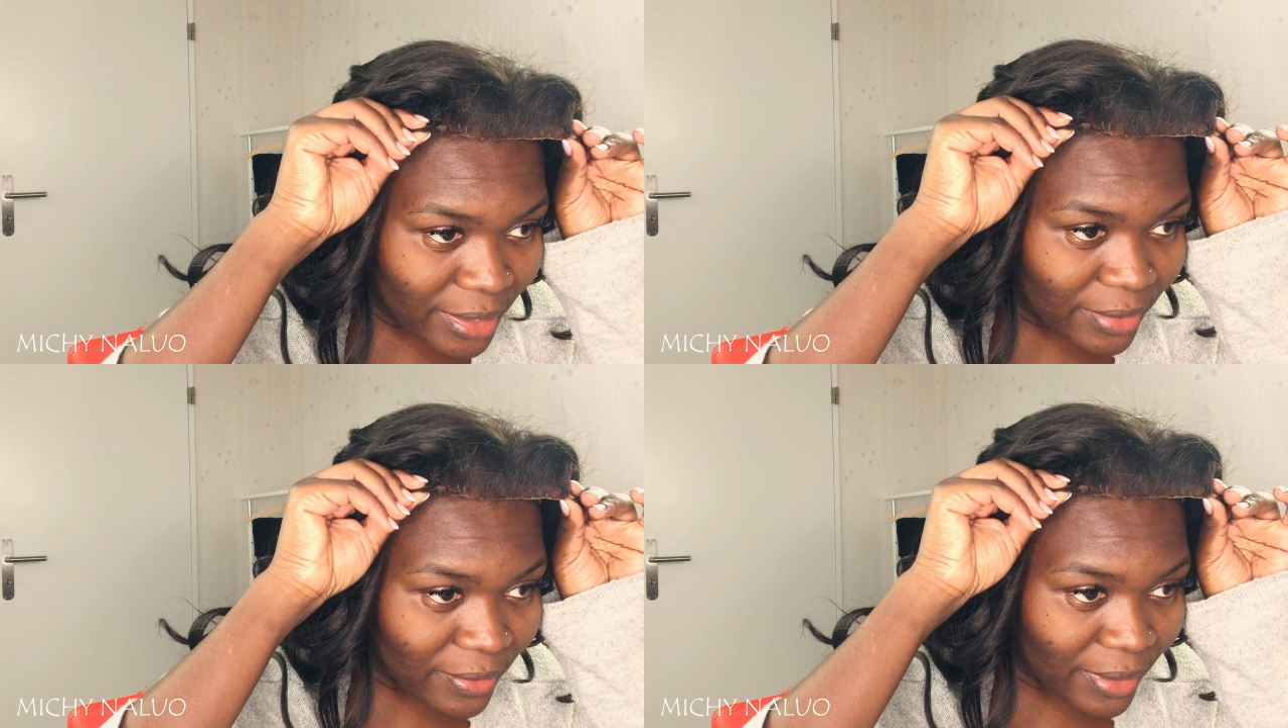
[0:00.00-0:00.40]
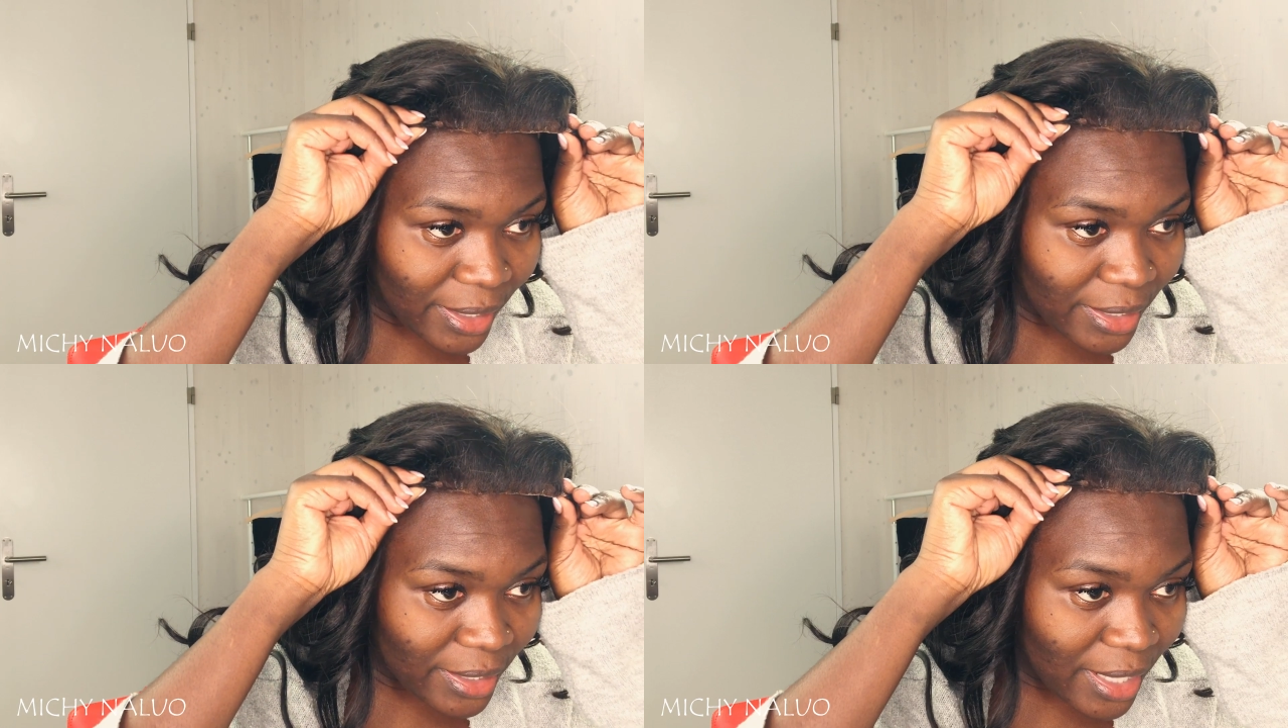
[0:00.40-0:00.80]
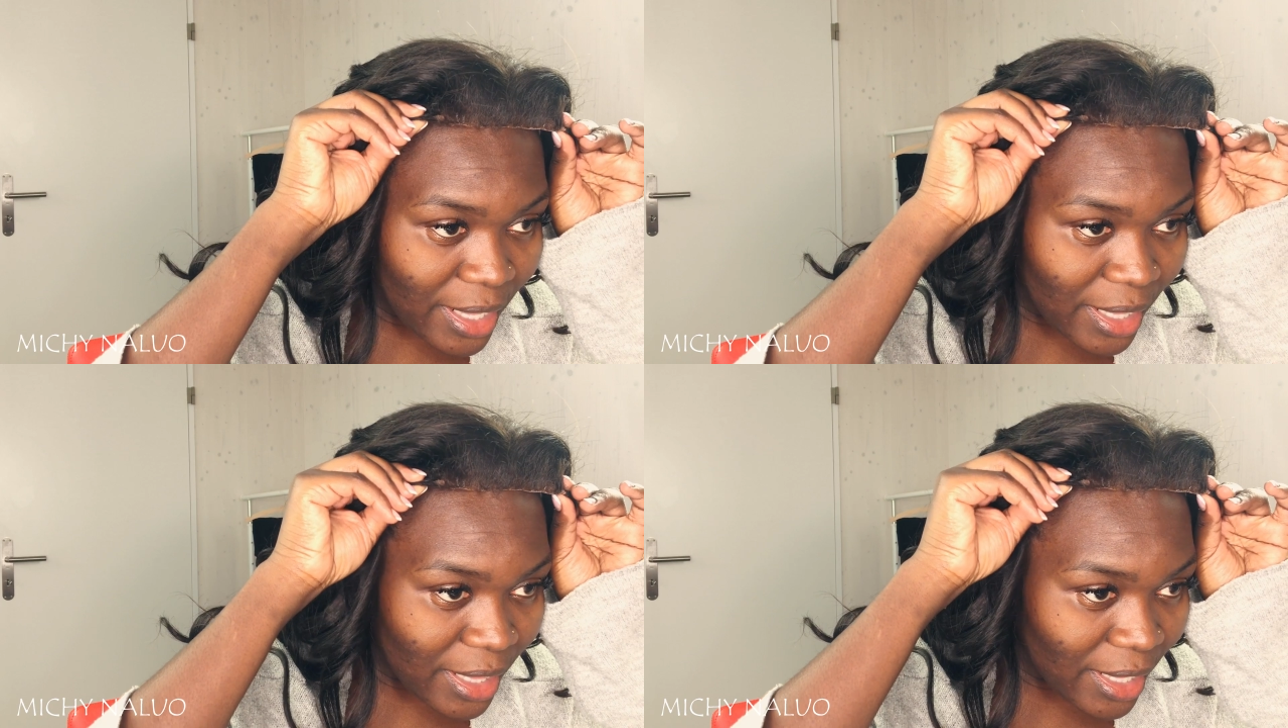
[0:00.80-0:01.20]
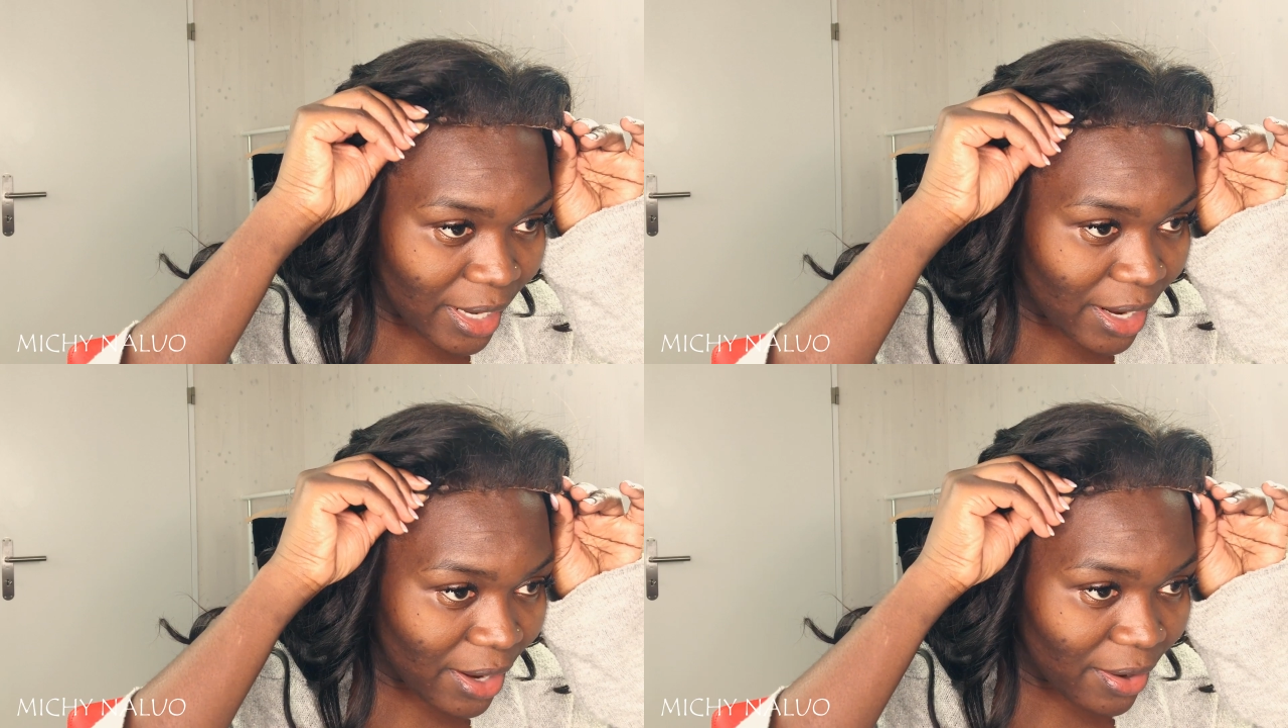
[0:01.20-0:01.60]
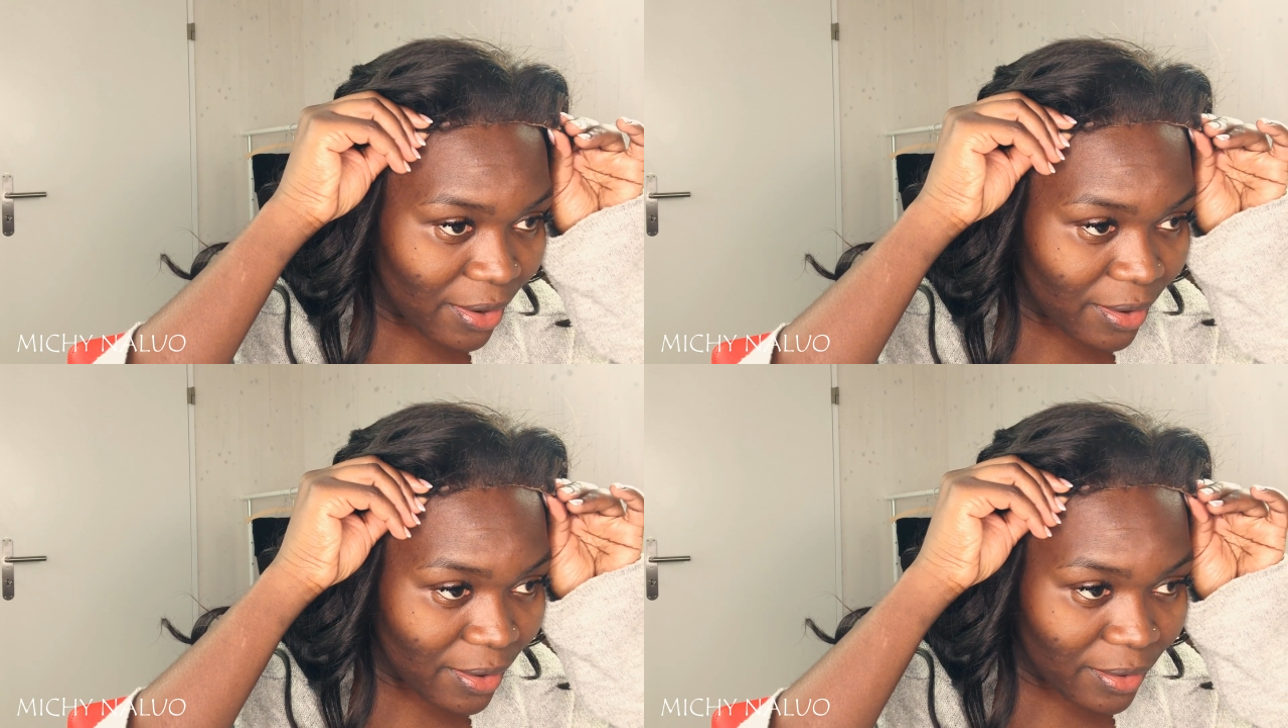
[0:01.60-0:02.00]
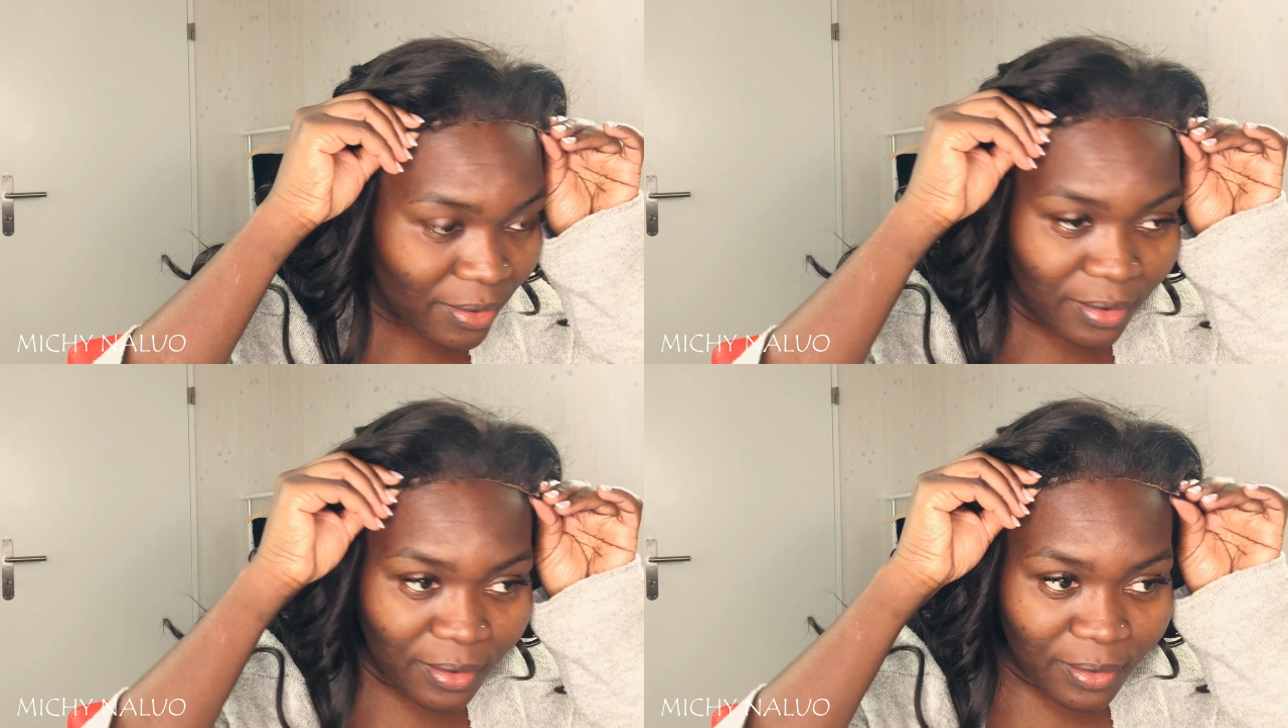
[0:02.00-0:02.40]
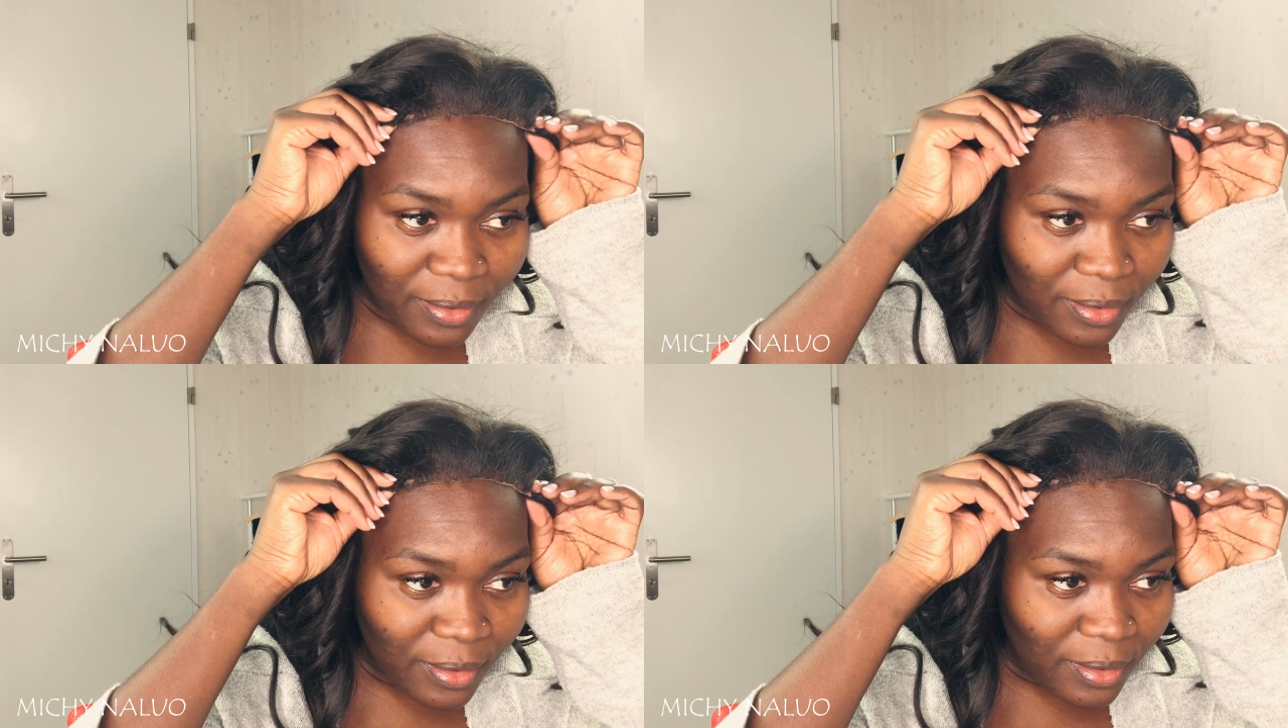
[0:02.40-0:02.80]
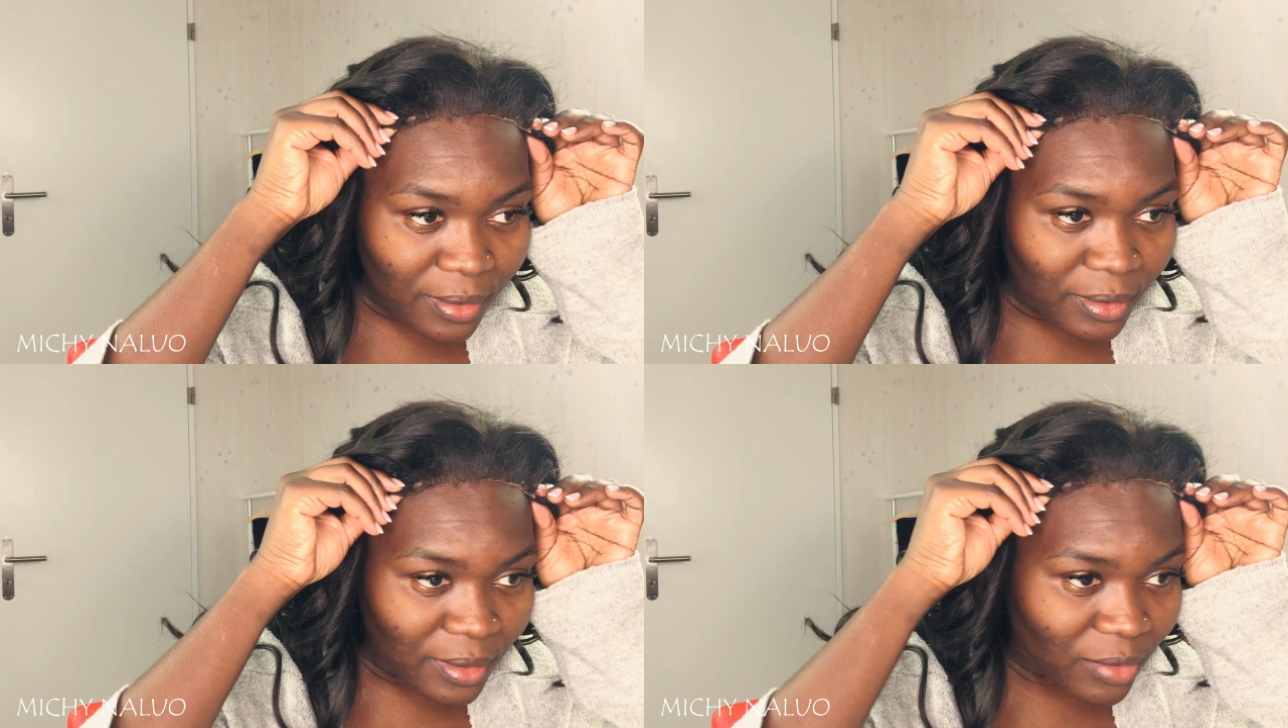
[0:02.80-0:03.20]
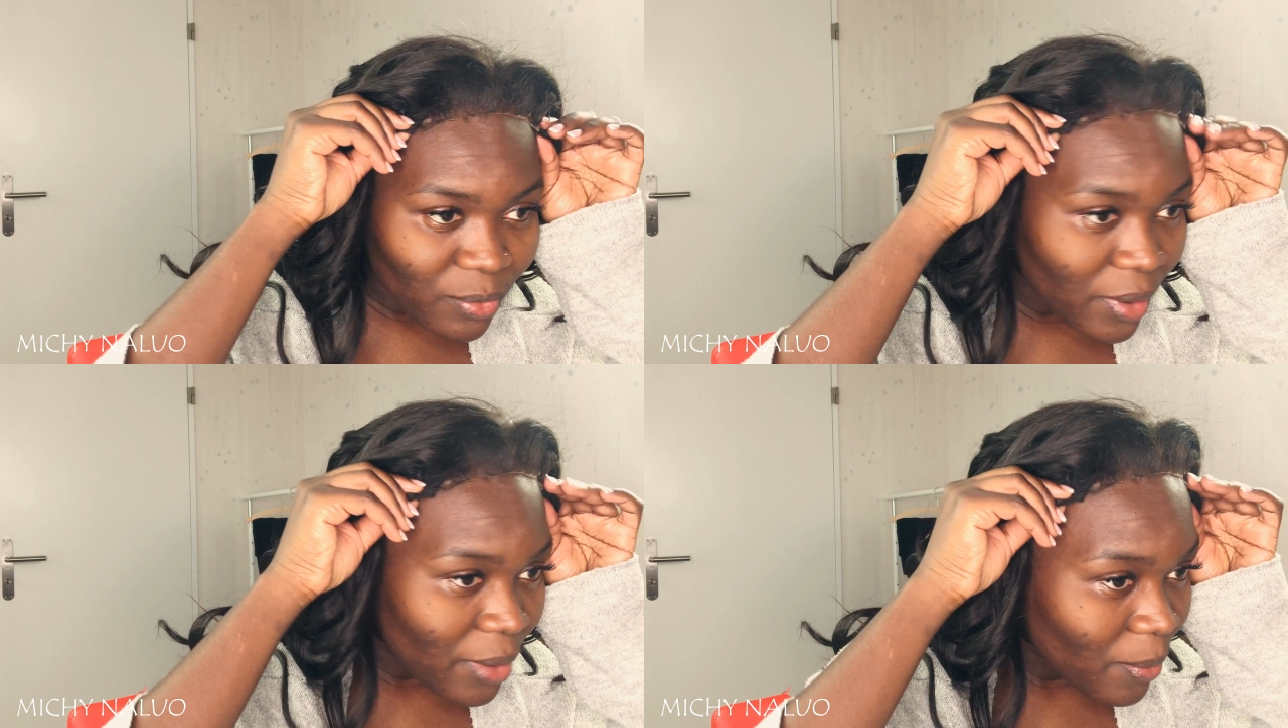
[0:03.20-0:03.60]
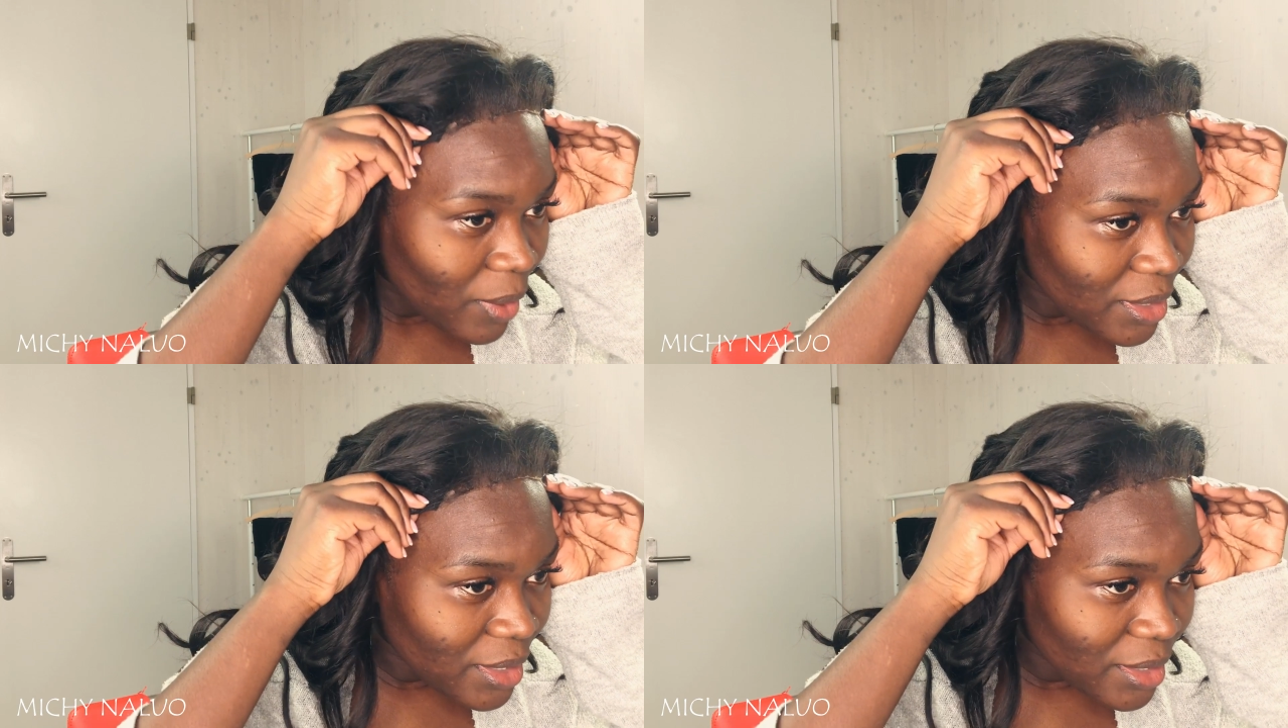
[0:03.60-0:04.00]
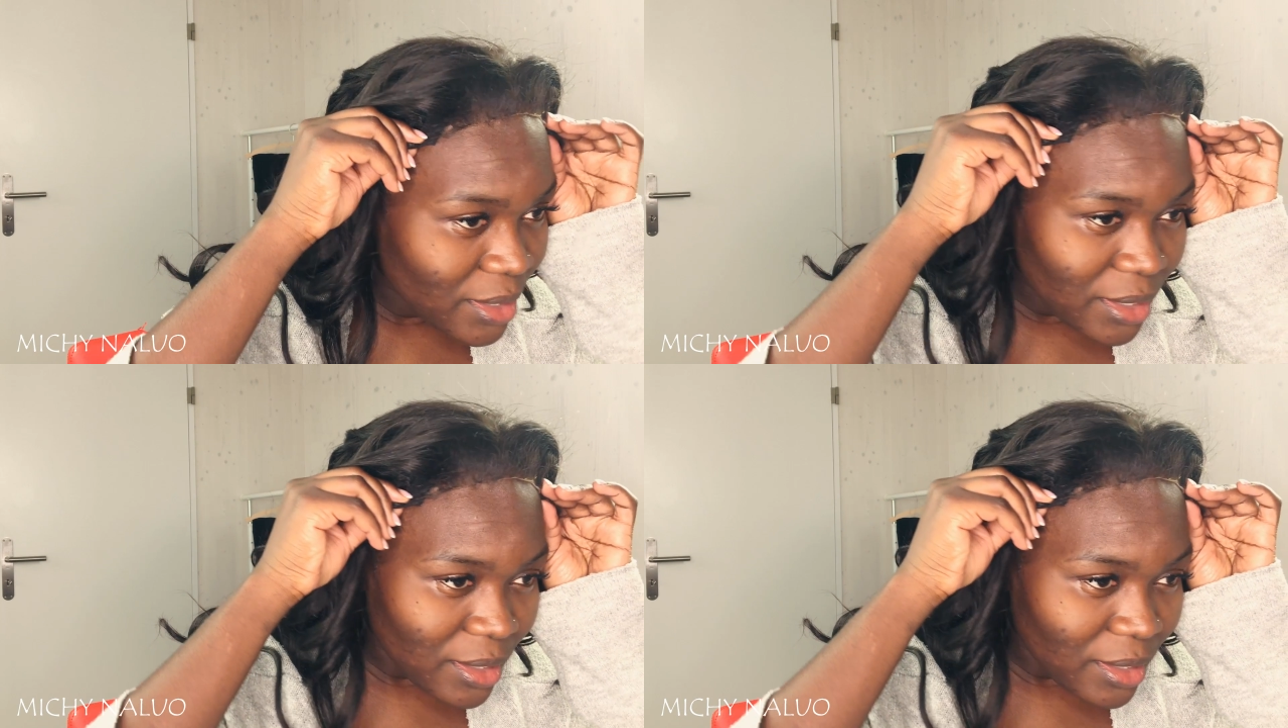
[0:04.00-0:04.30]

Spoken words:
right there. That's where I want it.